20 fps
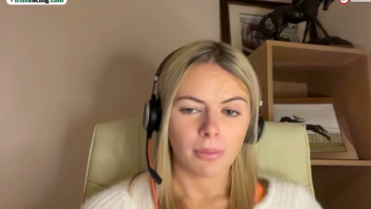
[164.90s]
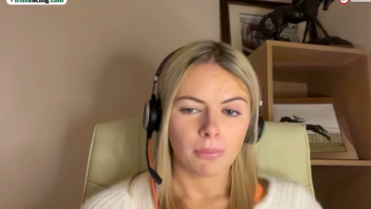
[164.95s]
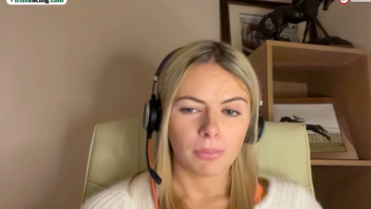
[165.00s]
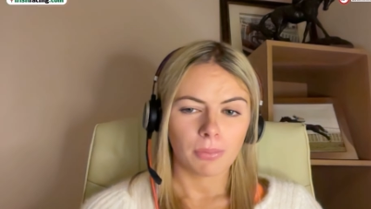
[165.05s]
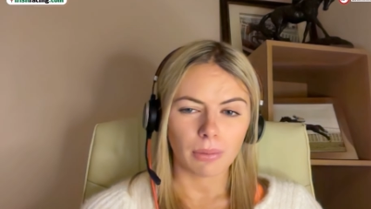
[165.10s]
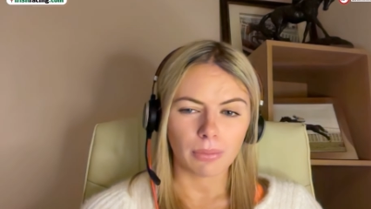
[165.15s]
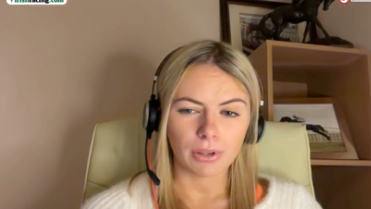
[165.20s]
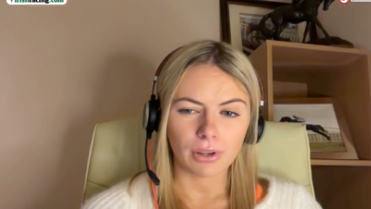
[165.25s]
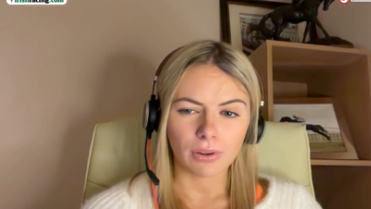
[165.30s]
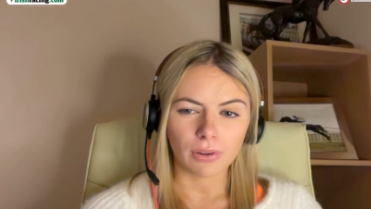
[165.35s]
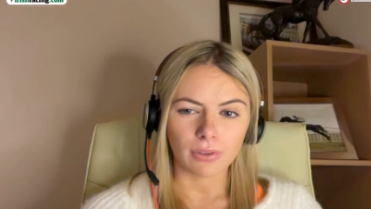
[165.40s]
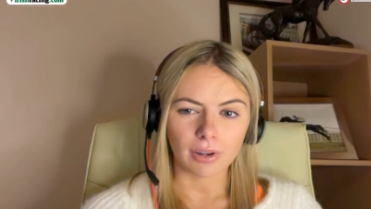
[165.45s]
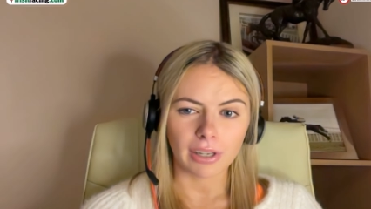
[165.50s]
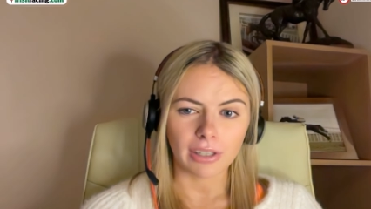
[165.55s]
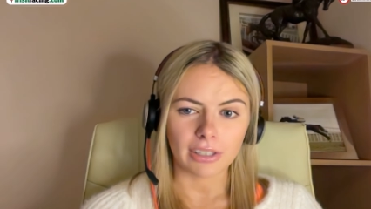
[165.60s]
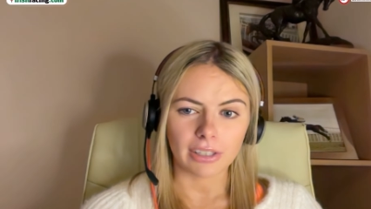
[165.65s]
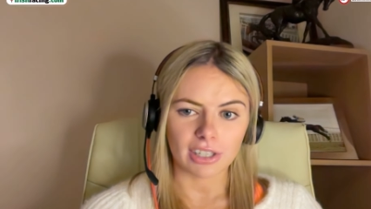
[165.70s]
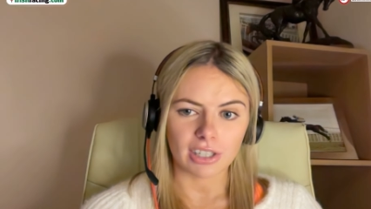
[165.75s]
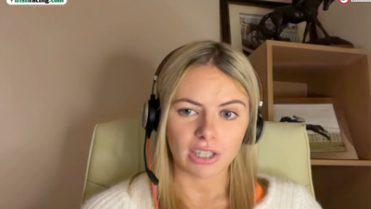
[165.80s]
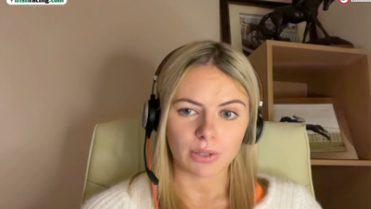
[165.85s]
Probably
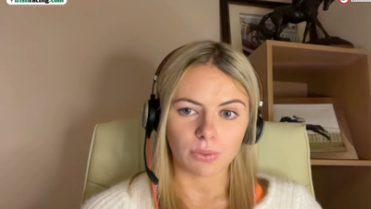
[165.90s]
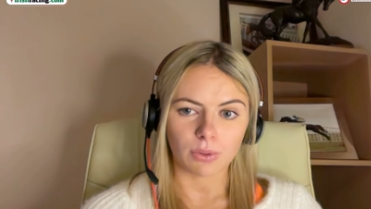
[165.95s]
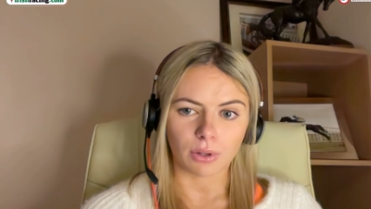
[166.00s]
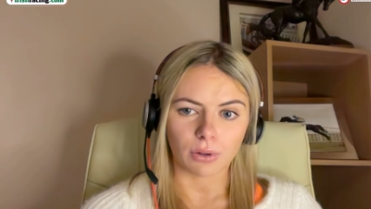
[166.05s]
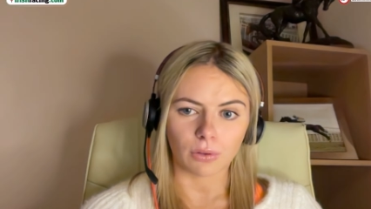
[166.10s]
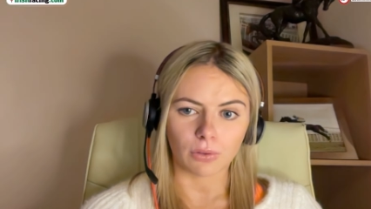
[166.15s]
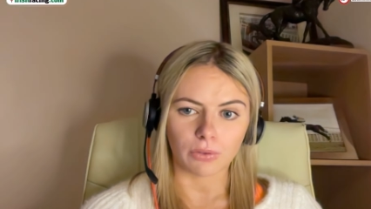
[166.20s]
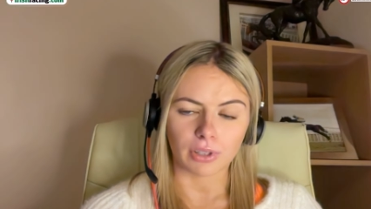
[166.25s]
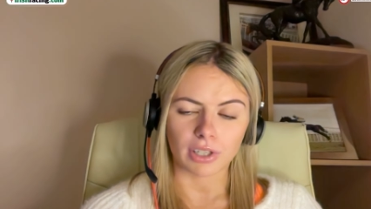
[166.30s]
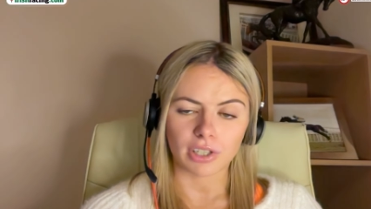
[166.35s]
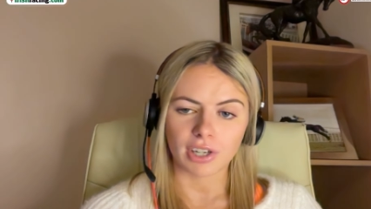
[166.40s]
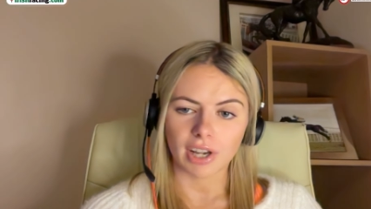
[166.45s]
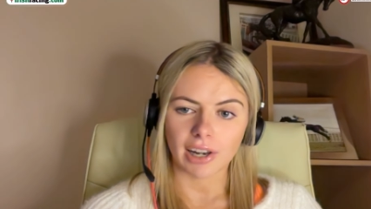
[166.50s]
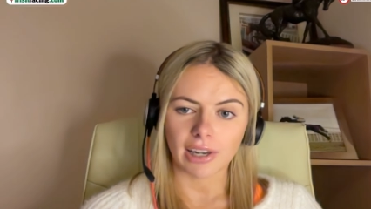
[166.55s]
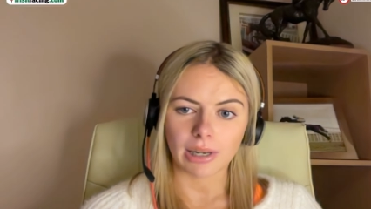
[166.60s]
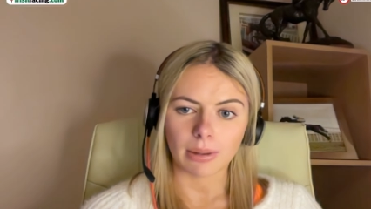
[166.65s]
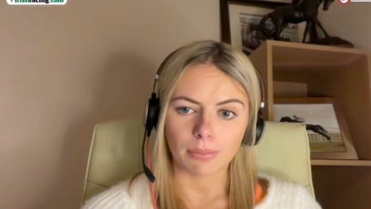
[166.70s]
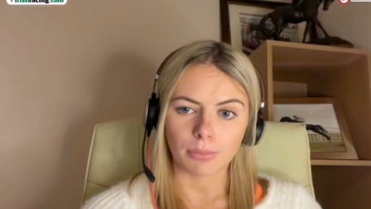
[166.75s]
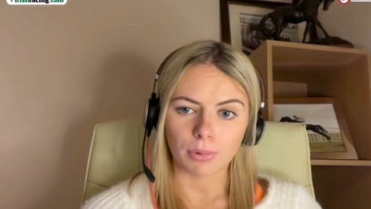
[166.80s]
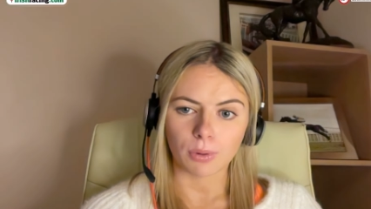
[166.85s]
unlikely she would go for the
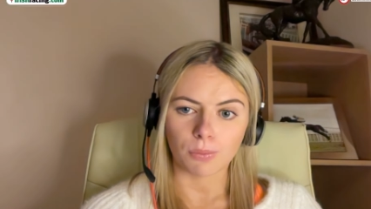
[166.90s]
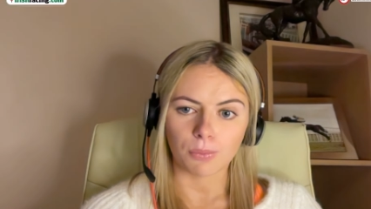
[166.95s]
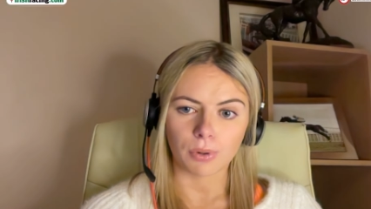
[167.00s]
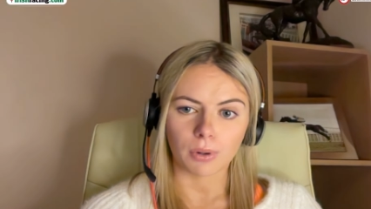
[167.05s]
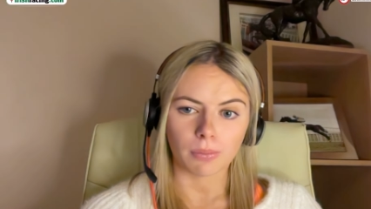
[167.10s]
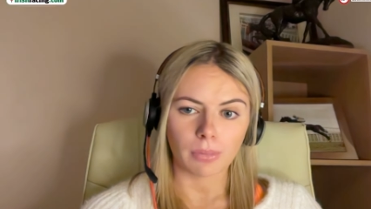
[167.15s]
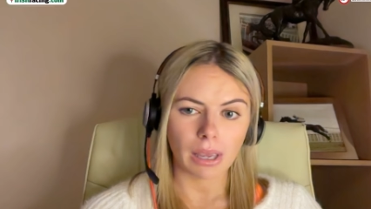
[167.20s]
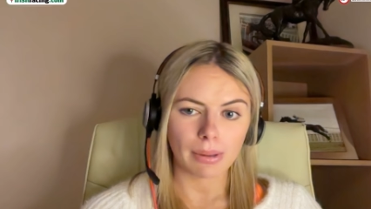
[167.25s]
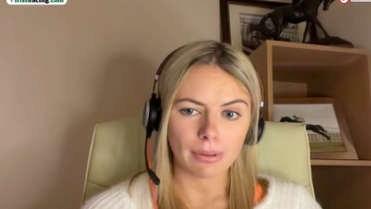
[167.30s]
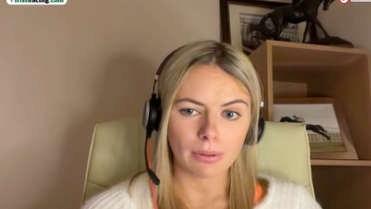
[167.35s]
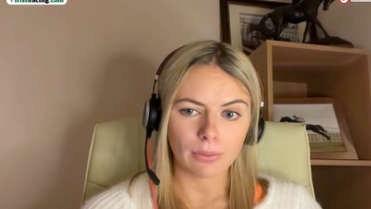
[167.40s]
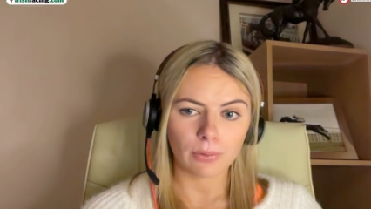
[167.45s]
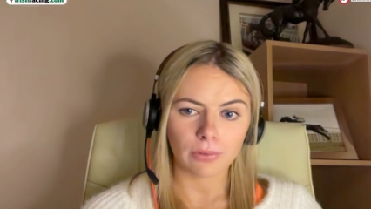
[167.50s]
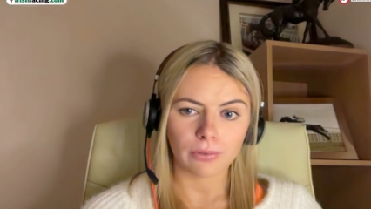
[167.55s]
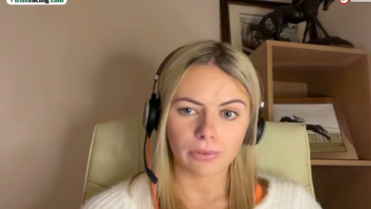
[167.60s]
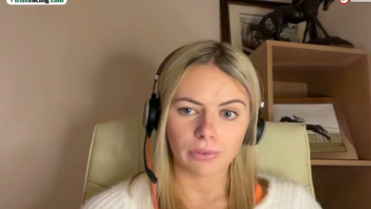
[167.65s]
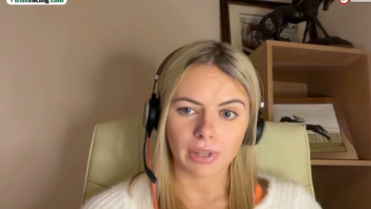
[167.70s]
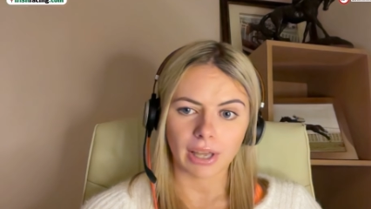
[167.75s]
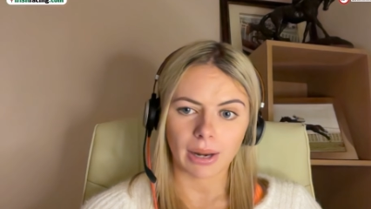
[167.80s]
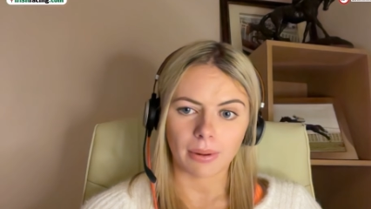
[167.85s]
Cheltenham bumper, maybe
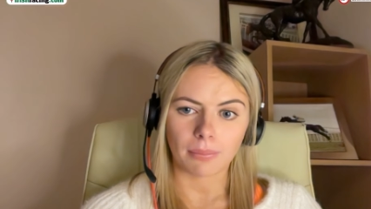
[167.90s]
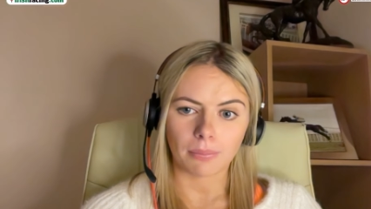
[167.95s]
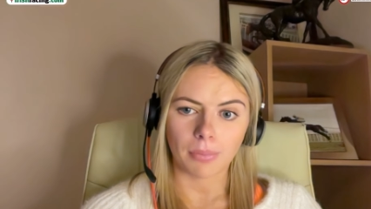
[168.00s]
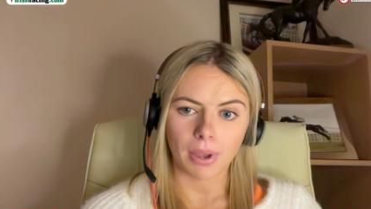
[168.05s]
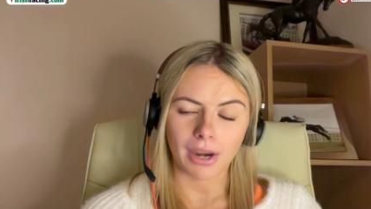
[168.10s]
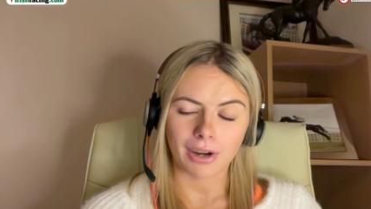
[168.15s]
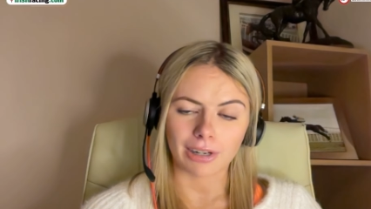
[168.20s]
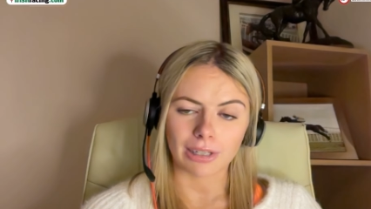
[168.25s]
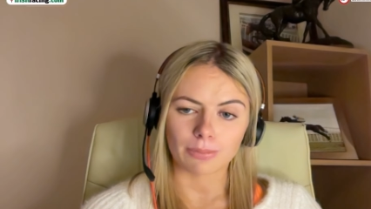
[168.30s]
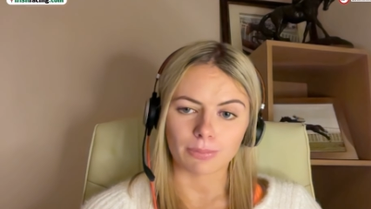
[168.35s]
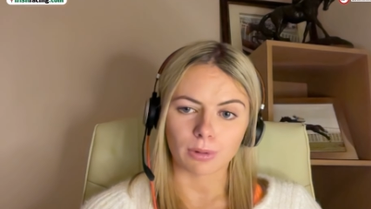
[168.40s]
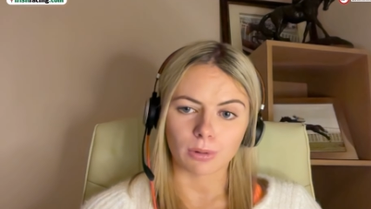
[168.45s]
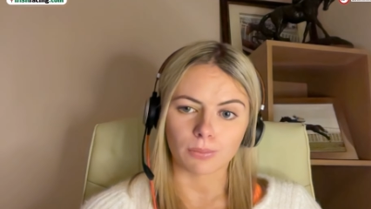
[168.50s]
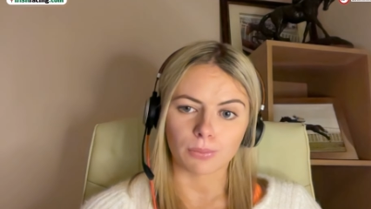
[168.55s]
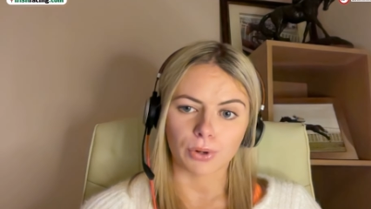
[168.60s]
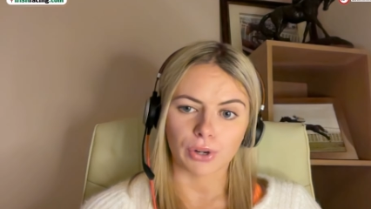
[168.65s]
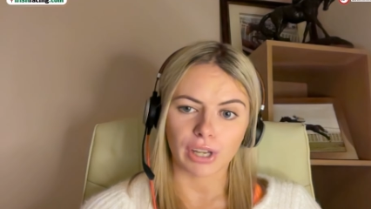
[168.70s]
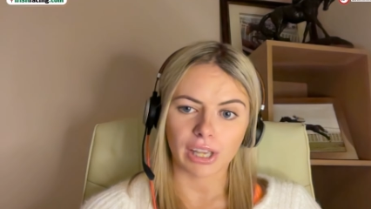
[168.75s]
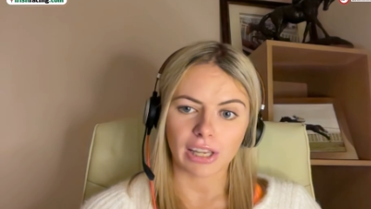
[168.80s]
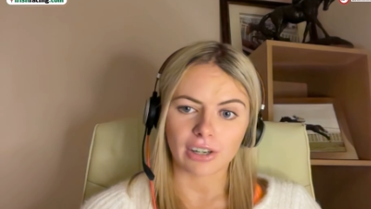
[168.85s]
one for that Mares'
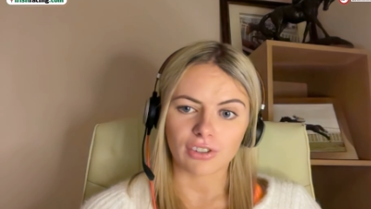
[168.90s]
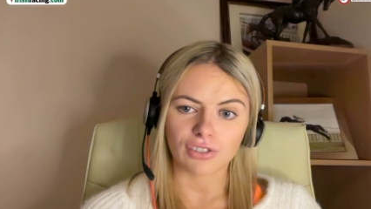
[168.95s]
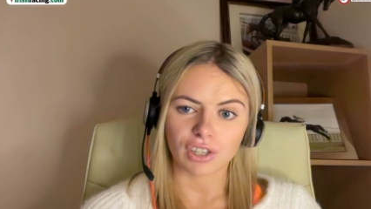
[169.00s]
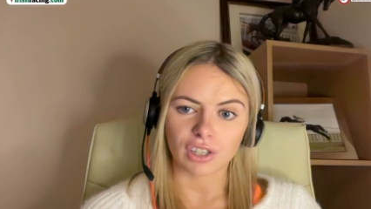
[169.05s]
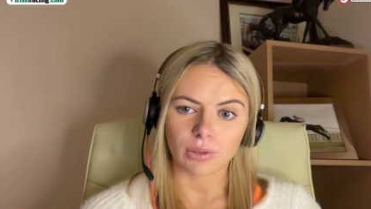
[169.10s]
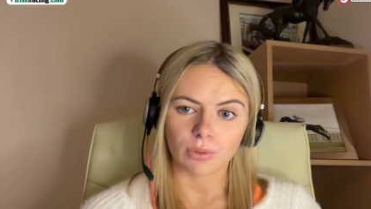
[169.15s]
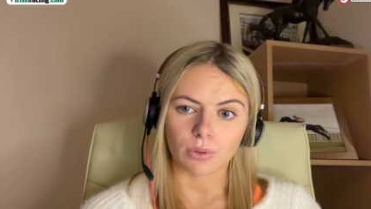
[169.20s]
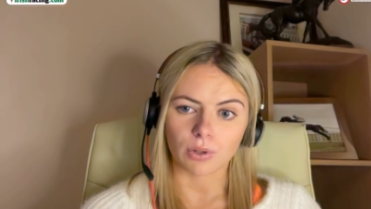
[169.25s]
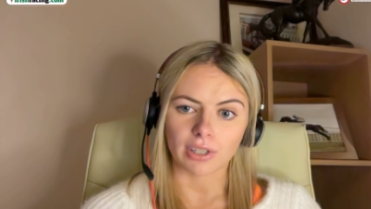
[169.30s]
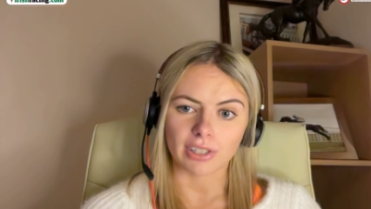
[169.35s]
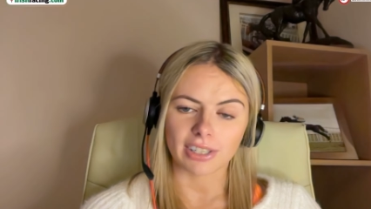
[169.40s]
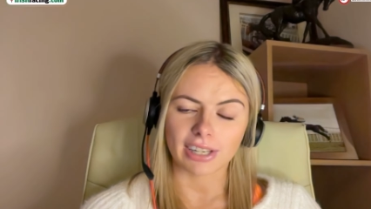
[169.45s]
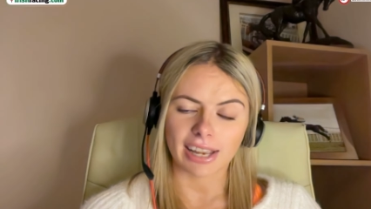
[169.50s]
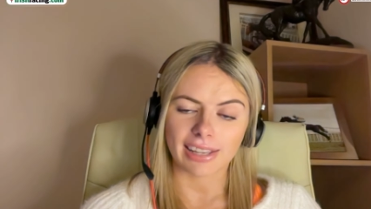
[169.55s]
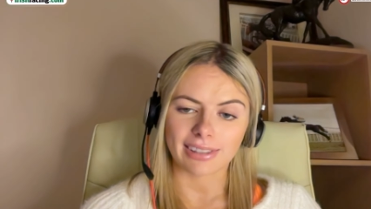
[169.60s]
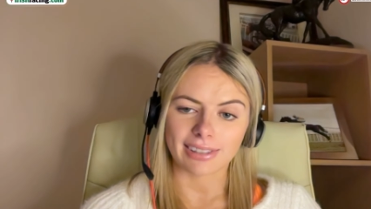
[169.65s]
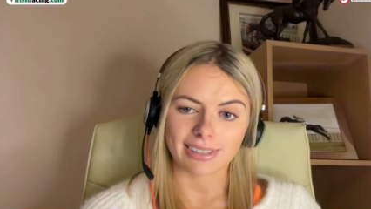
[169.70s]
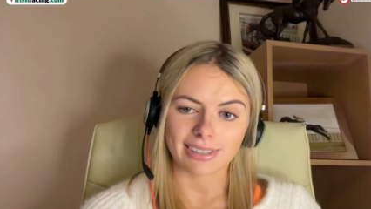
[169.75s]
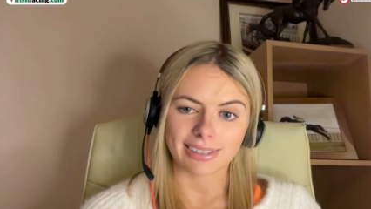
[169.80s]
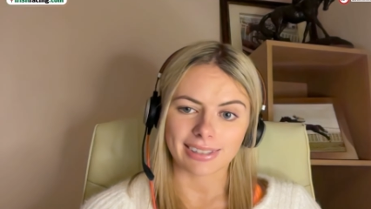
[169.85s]
bumper and entry towards the
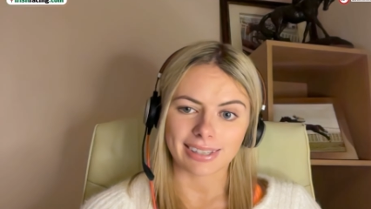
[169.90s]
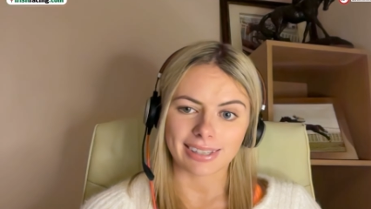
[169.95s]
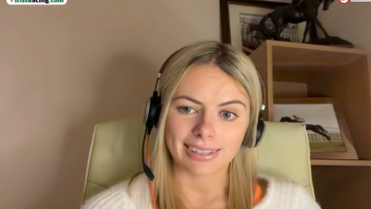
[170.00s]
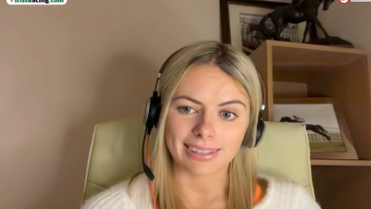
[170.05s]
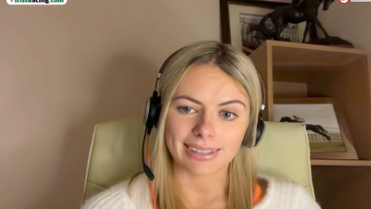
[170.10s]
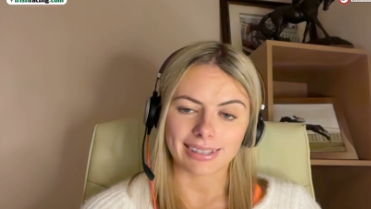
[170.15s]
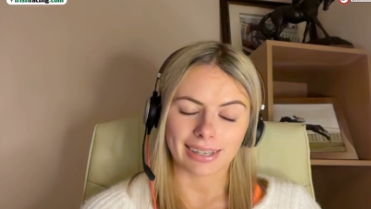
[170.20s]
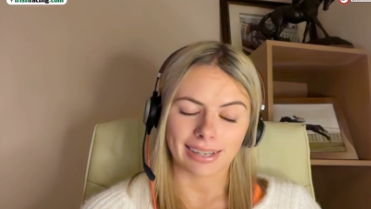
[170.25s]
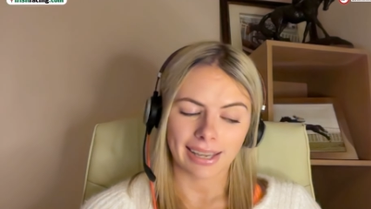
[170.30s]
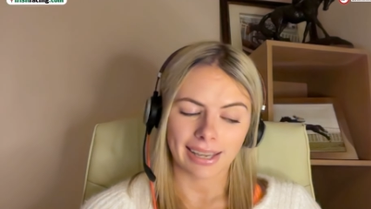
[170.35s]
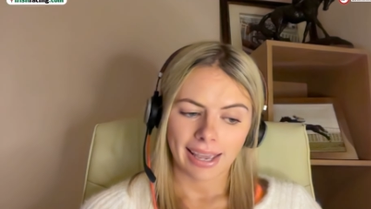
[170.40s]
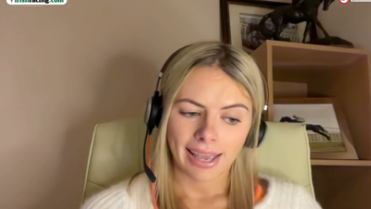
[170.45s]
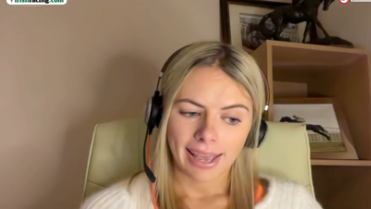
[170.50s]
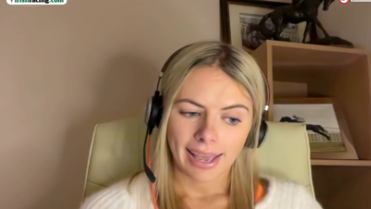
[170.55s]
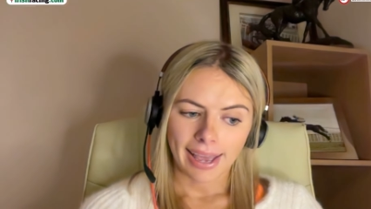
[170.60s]
end of the season.